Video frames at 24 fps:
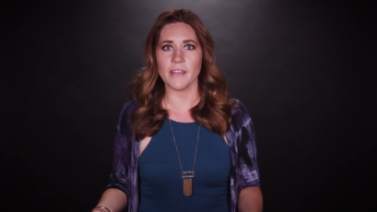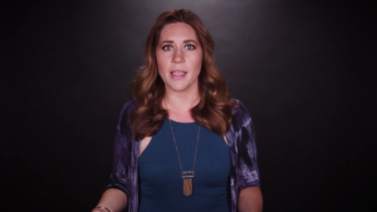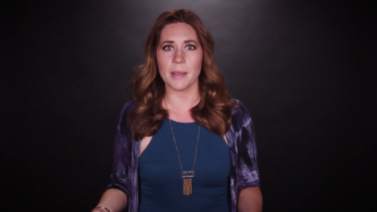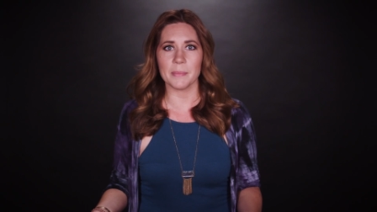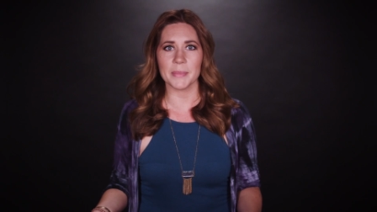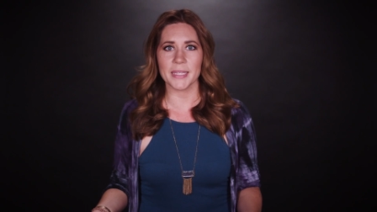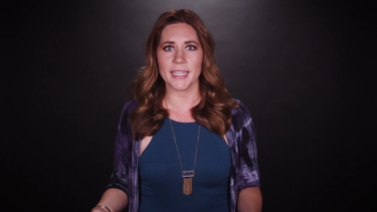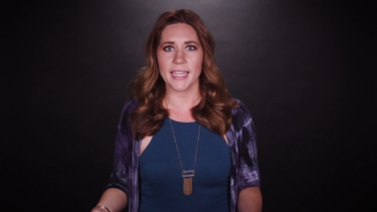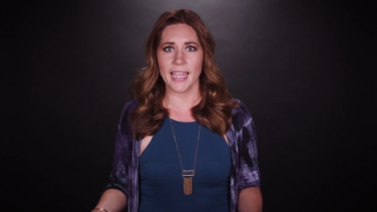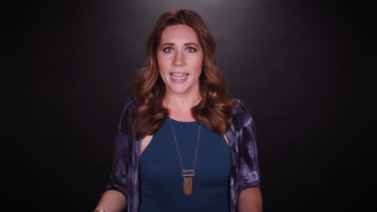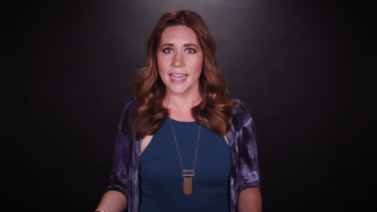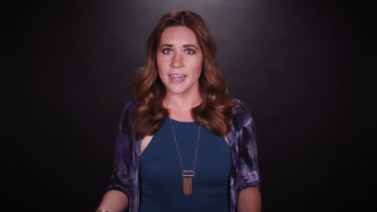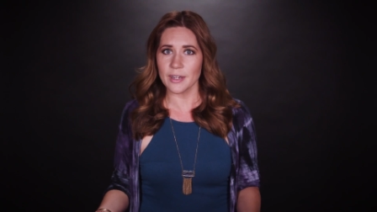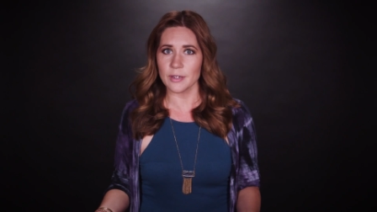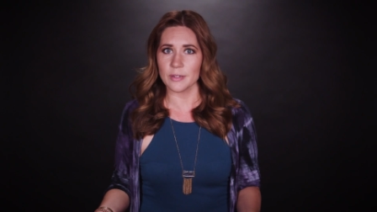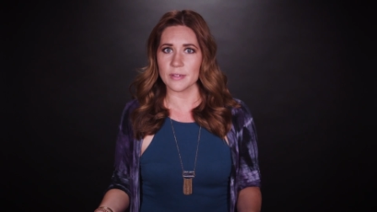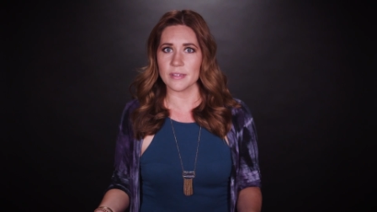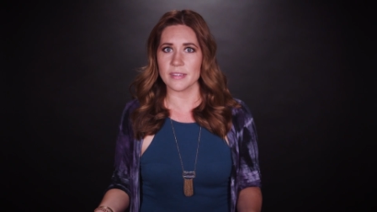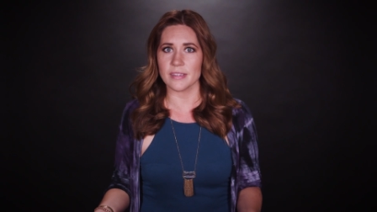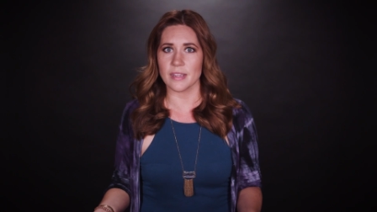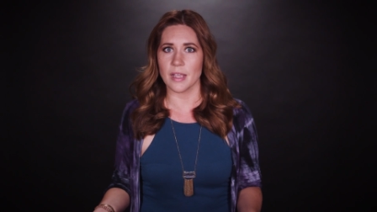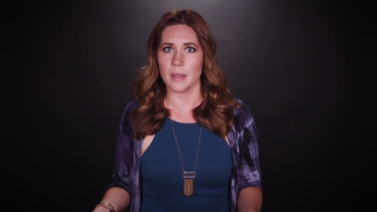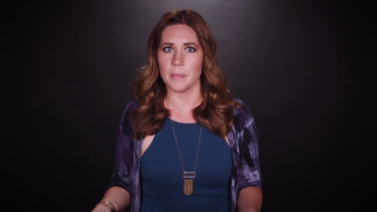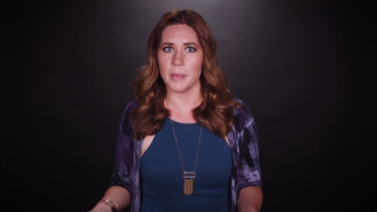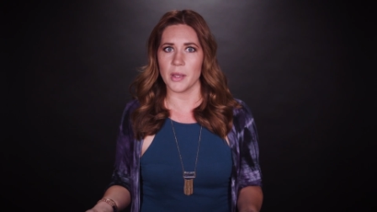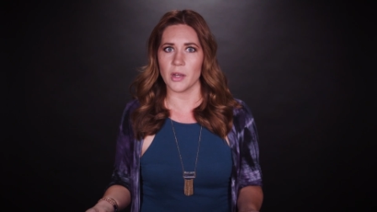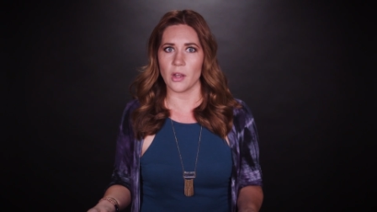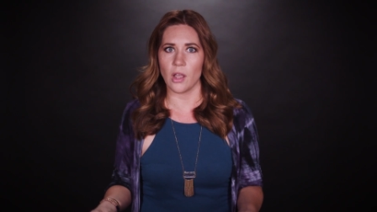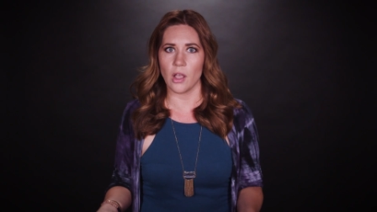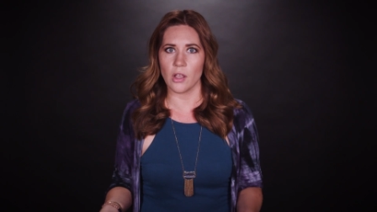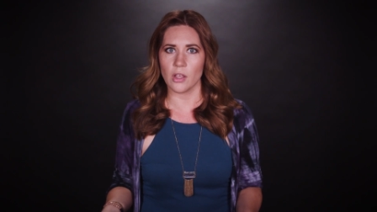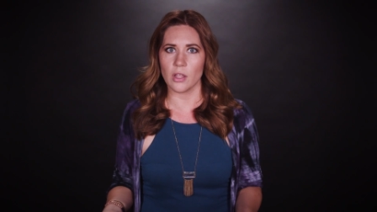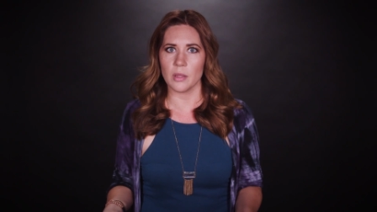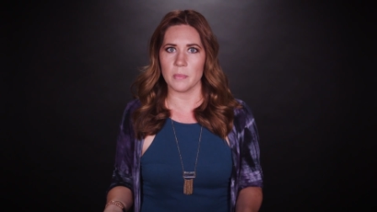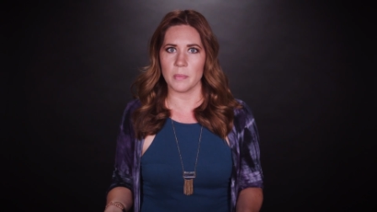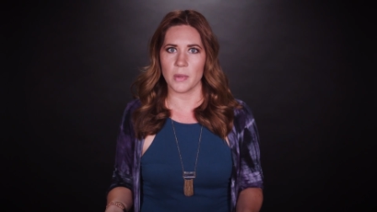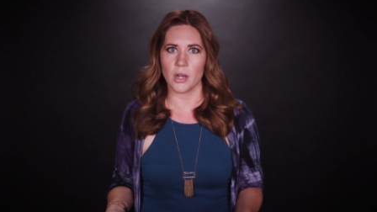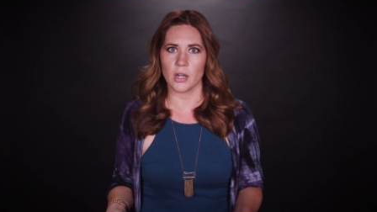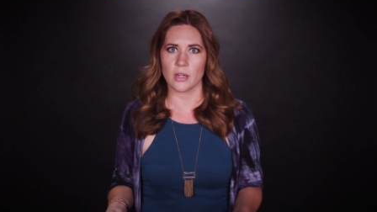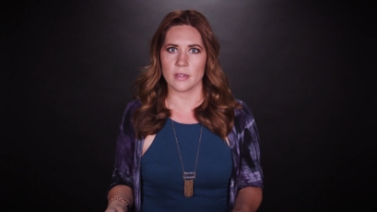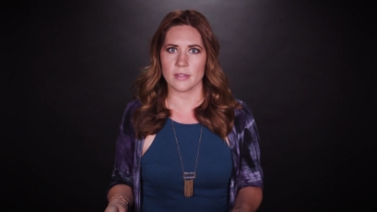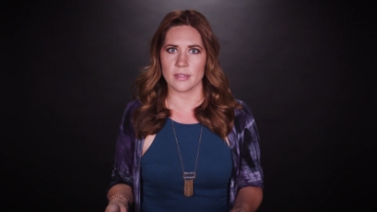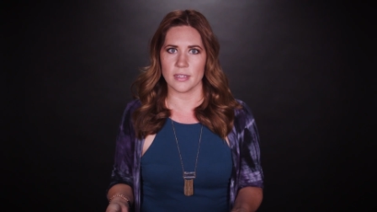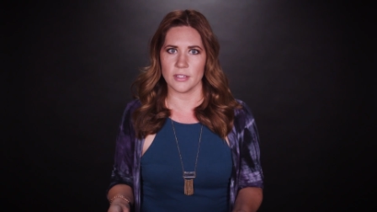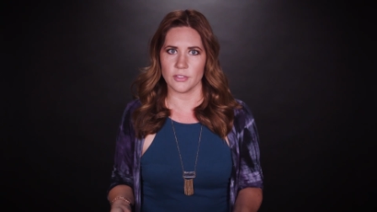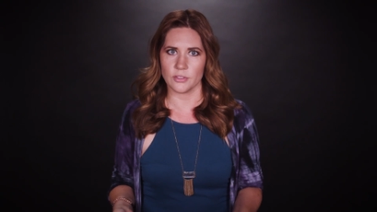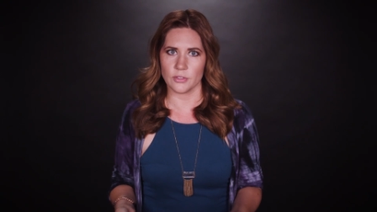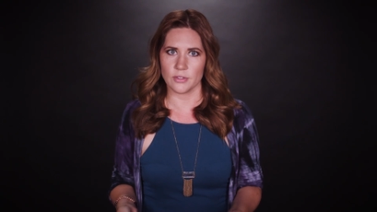family cares about Uncle
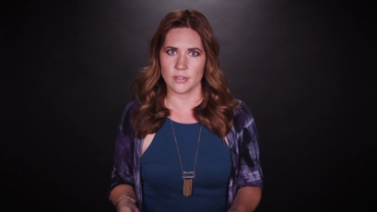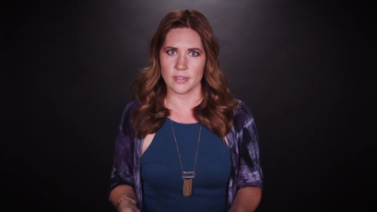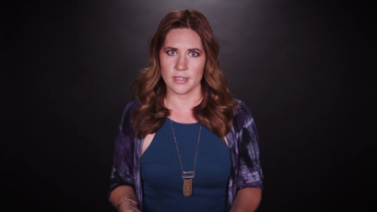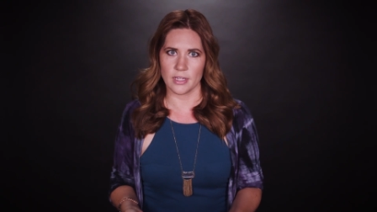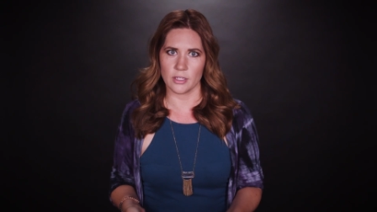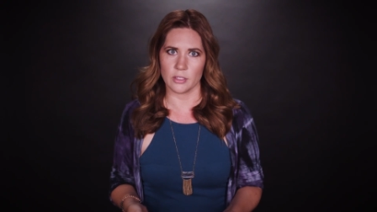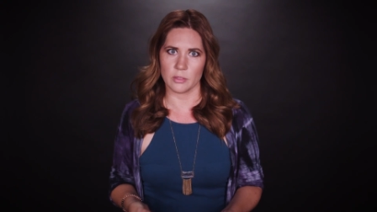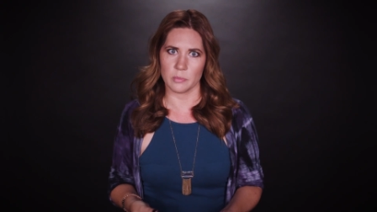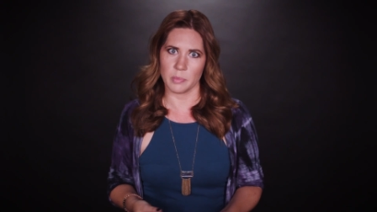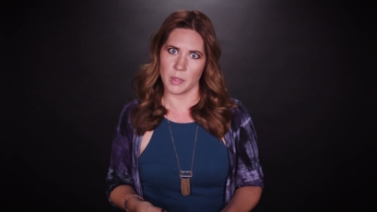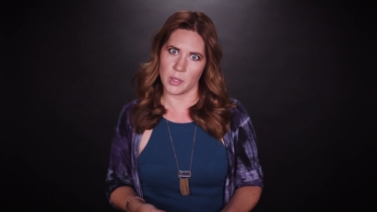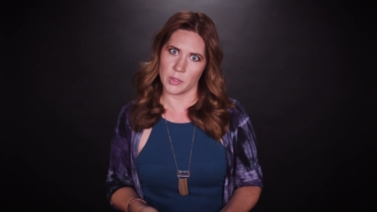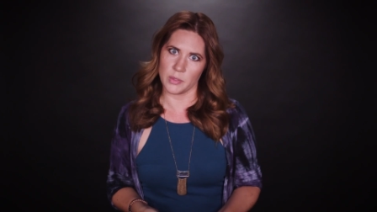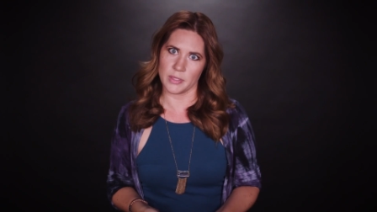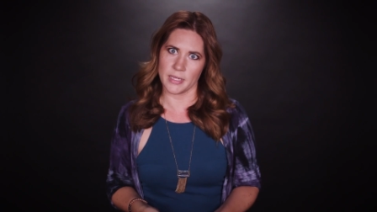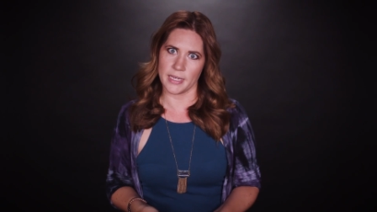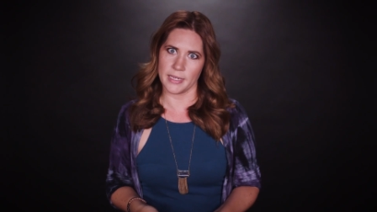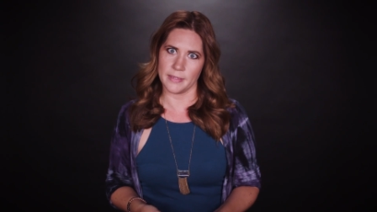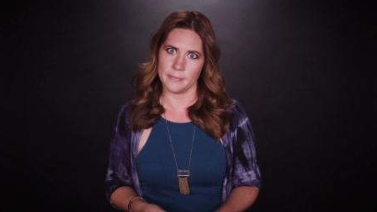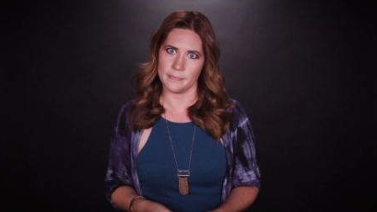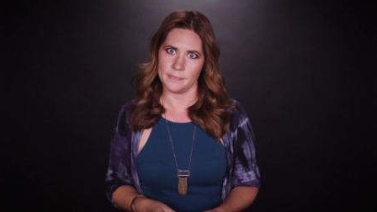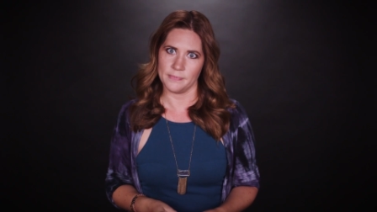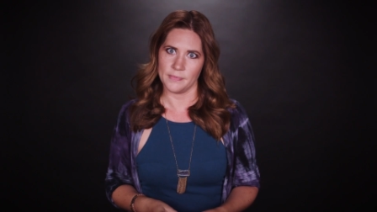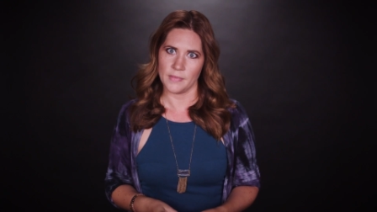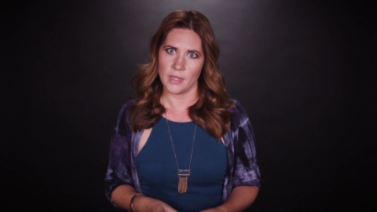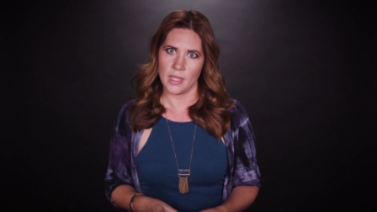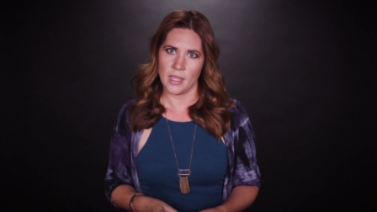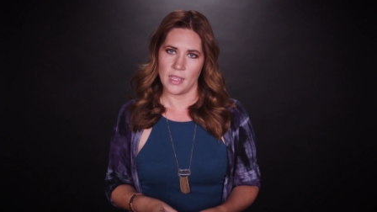Mark's interstellar posing.